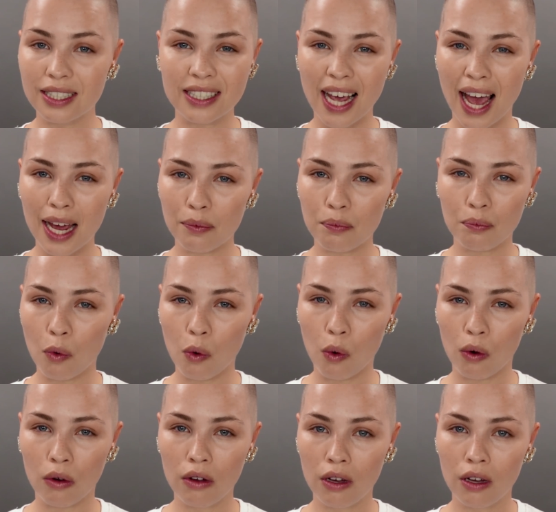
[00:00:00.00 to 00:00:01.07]
tad
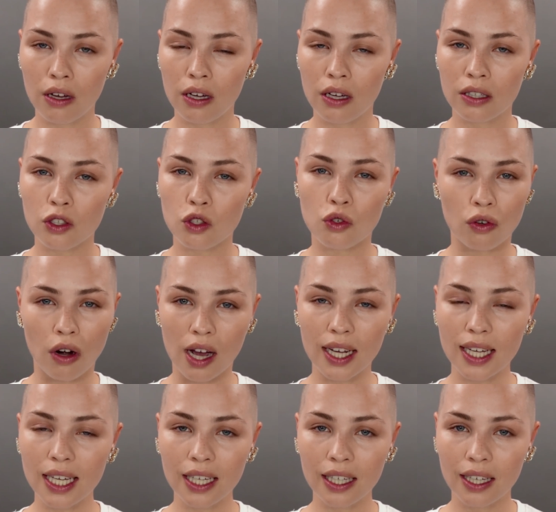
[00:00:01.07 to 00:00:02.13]
more
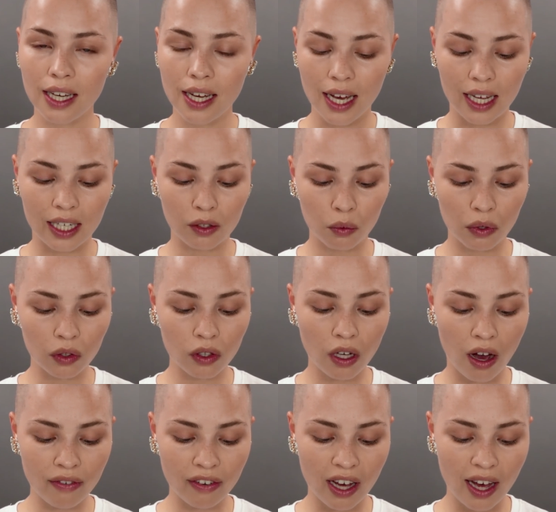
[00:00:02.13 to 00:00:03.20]
dry and it will
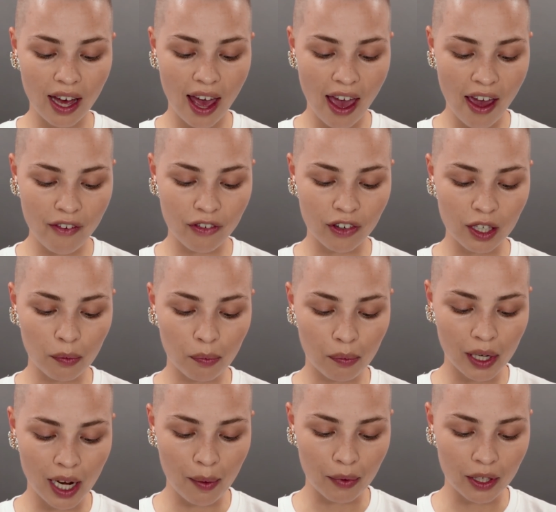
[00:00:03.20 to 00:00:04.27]
cover every
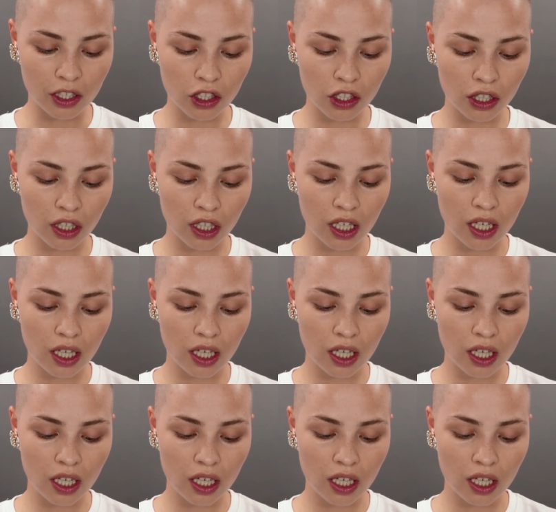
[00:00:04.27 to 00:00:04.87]
blemish